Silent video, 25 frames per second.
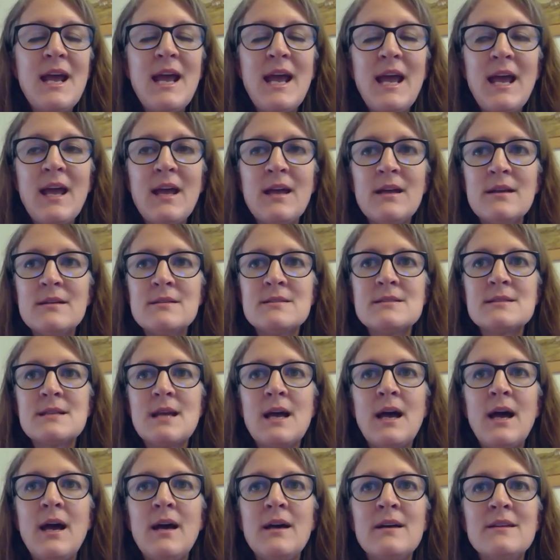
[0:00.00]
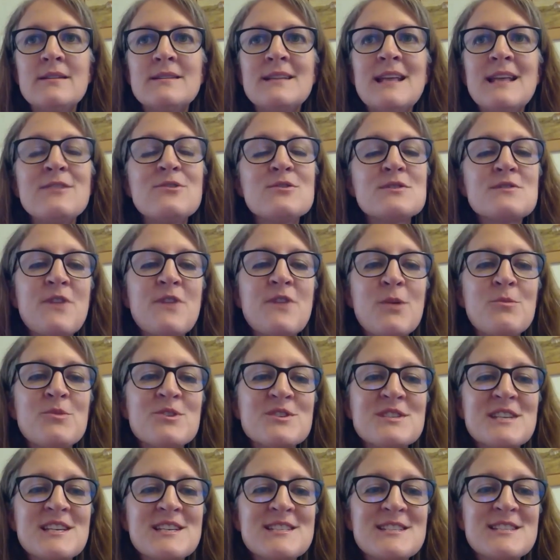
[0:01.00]
and then those
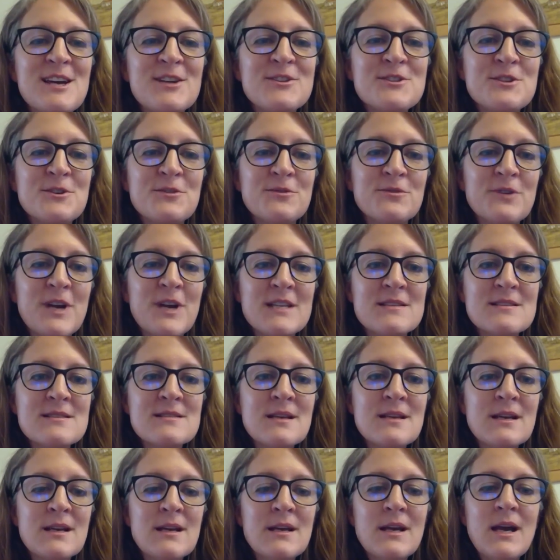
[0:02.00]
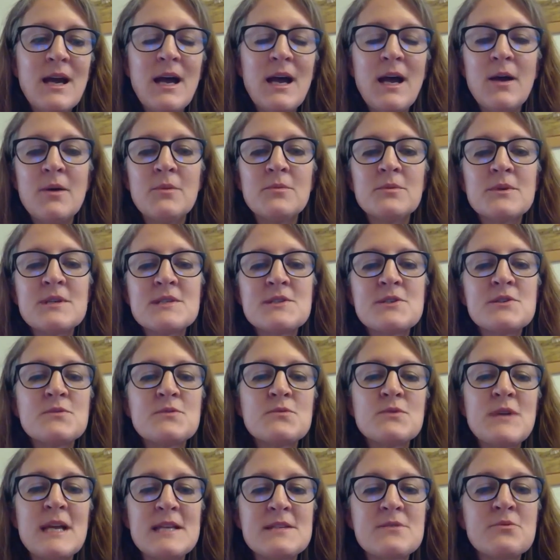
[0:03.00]
farmers can tell two friends,
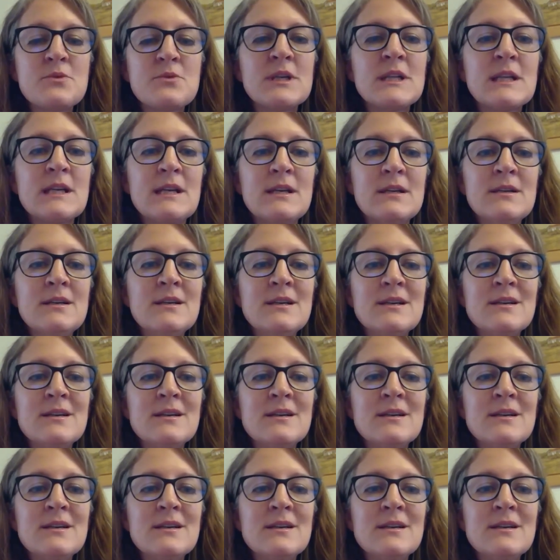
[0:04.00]
because that's really